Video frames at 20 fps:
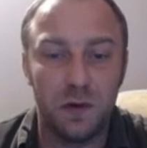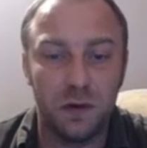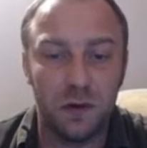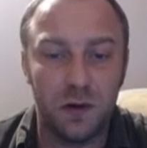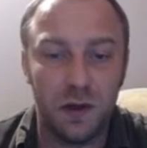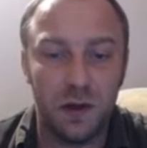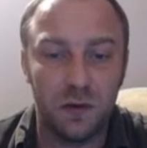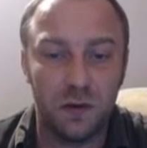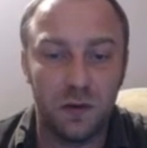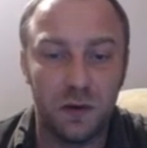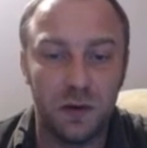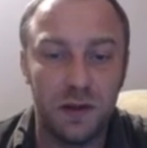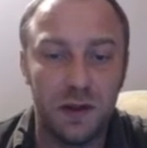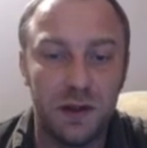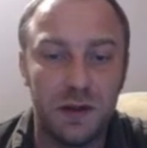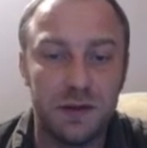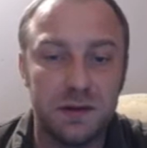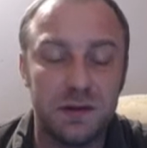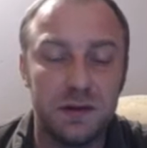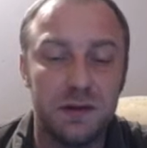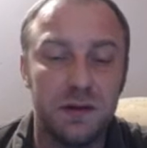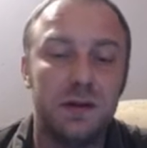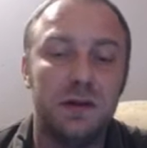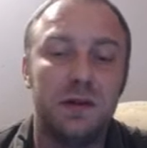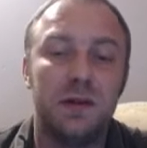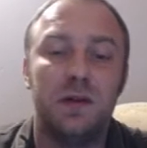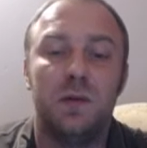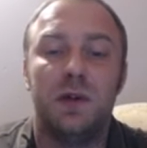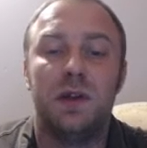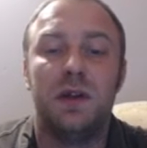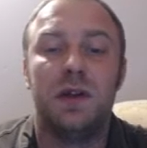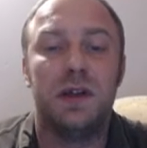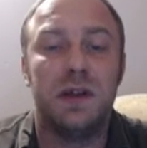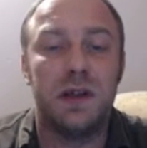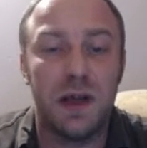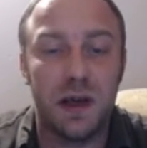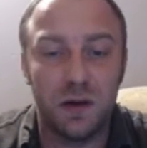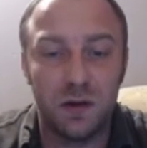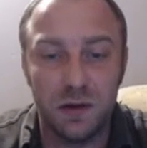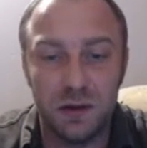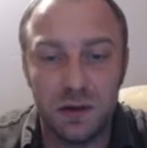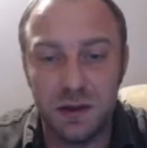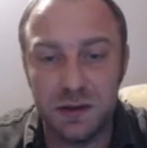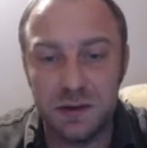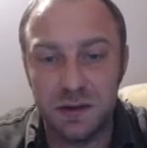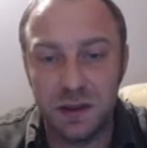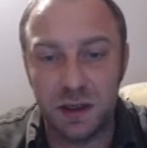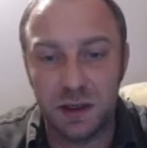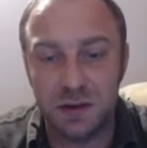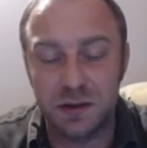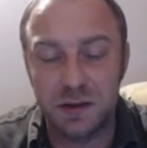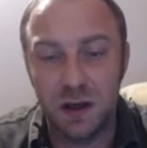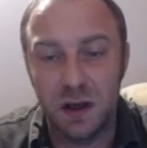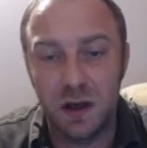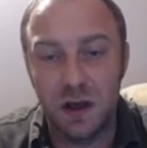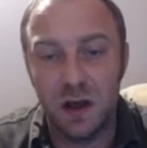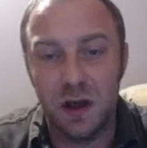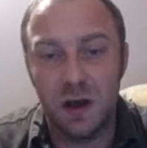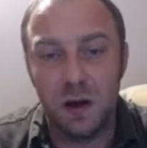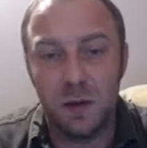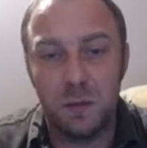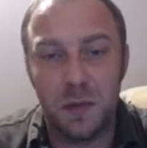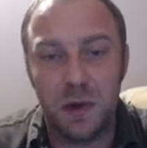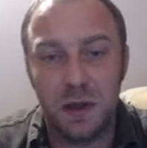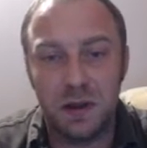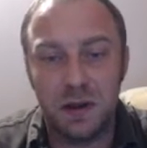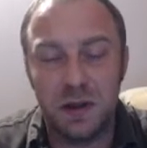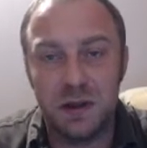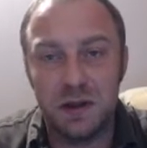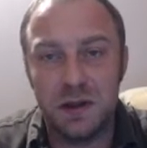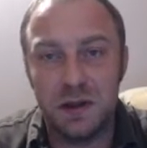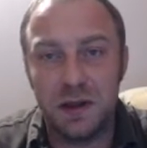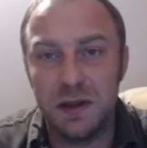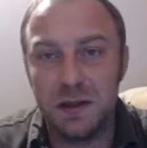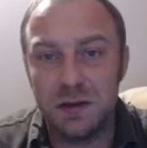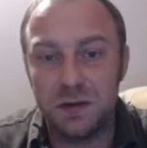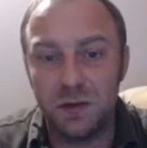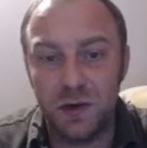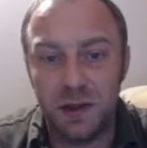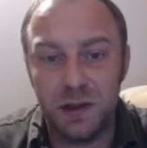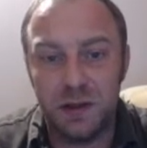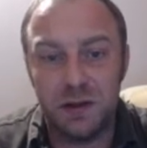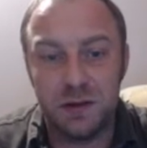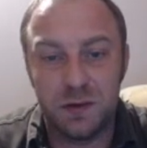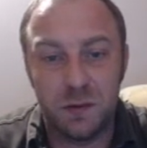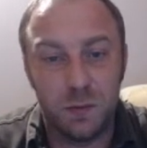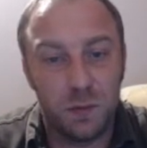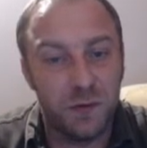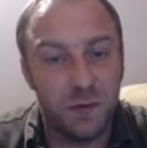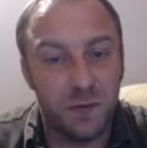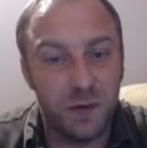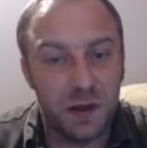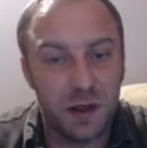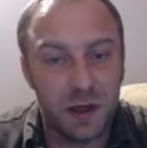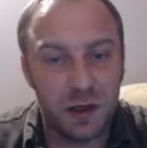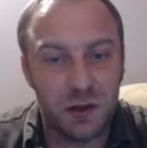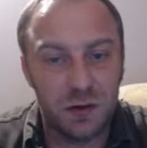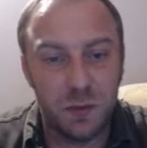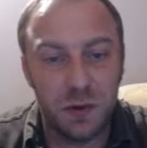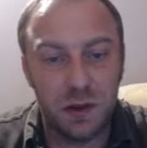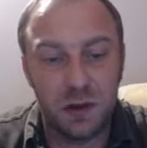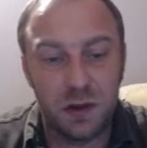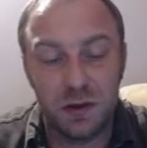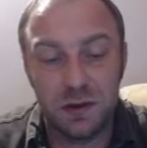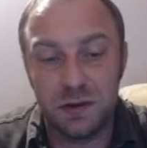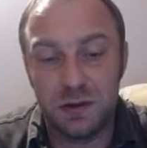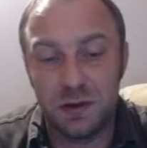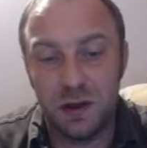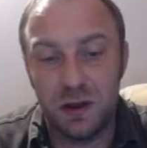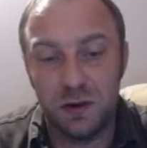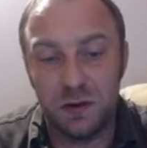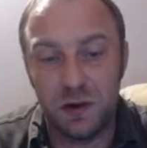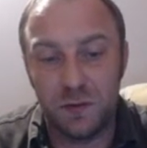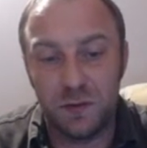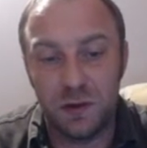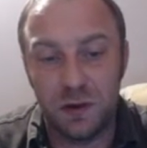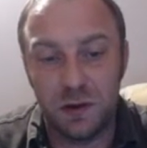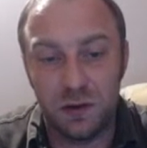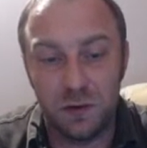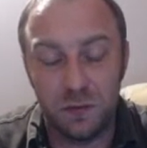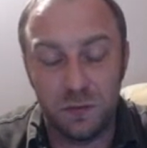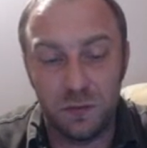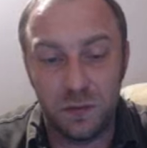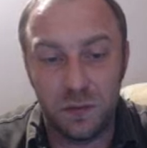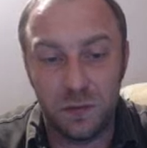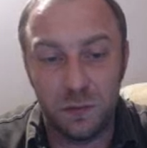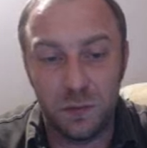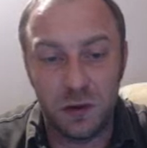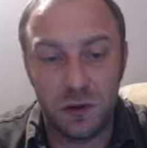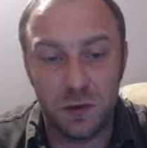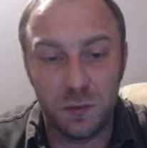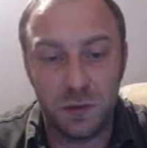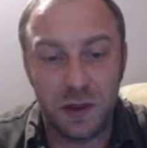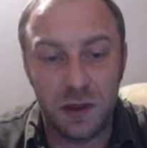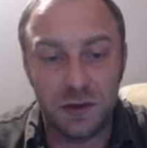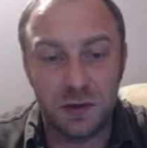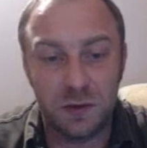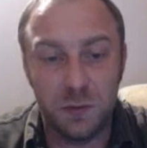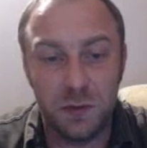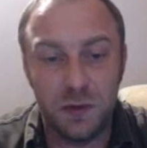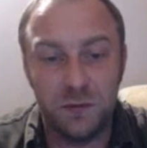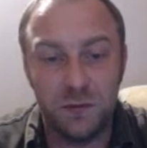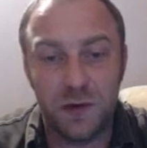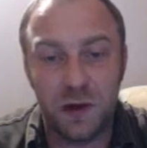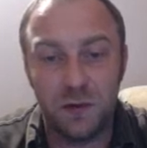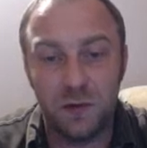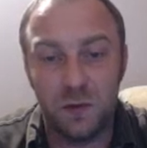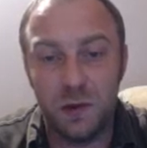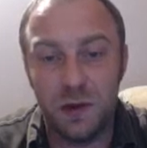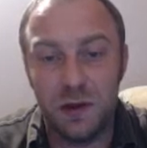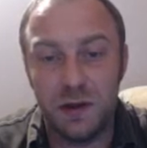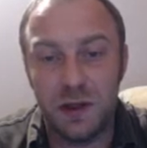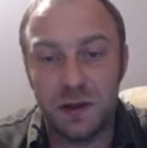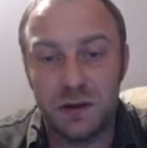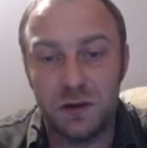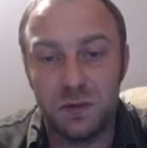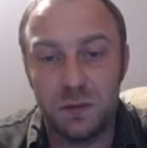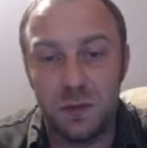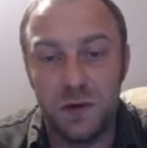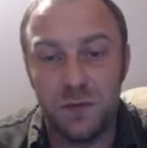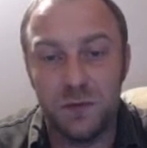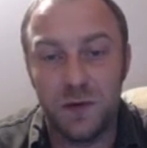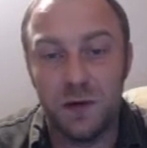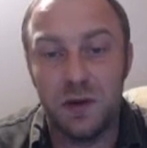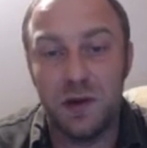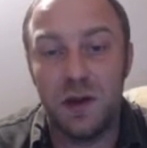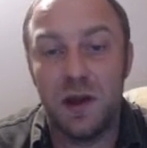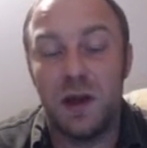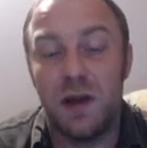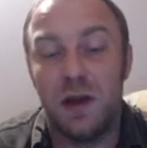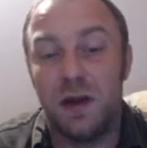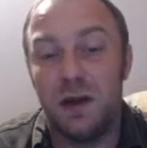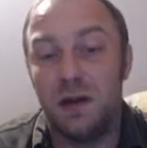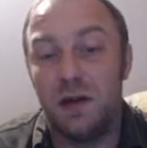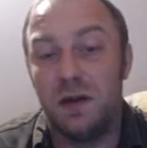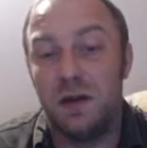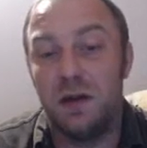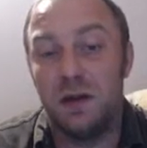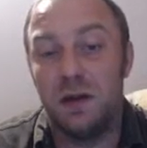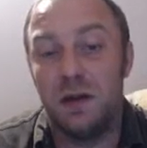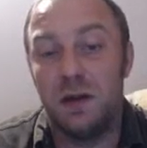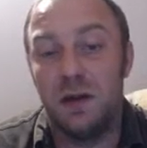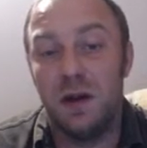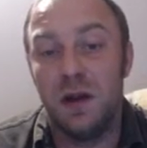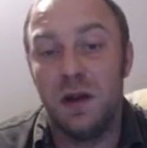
here on d with an attack on d6, but it leads really to simplification because here after bishop takes on b5, queen takes on b5, and uh,